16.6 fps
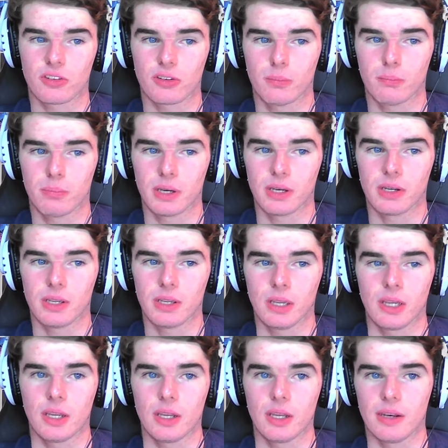But
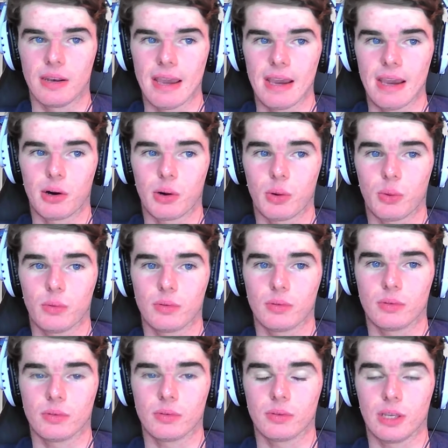now,
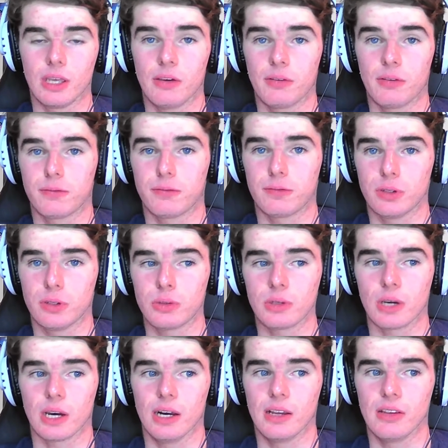if you
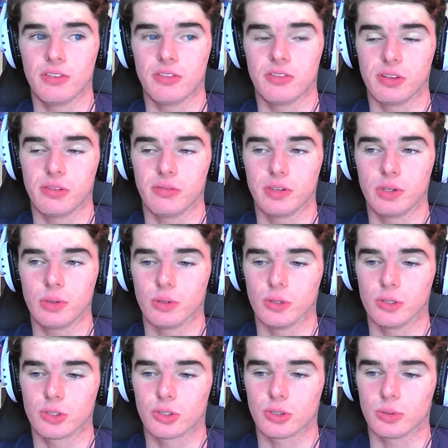guys, the
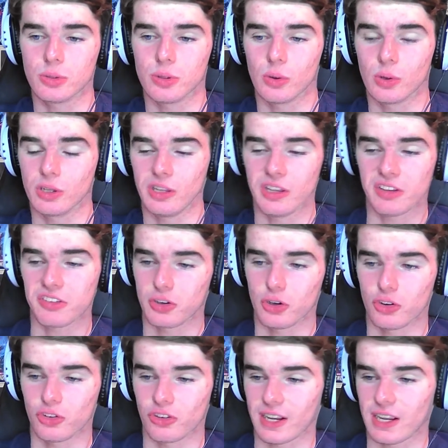viewers, or
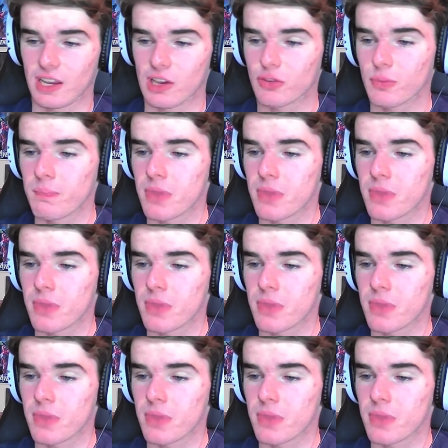listeners, I guess,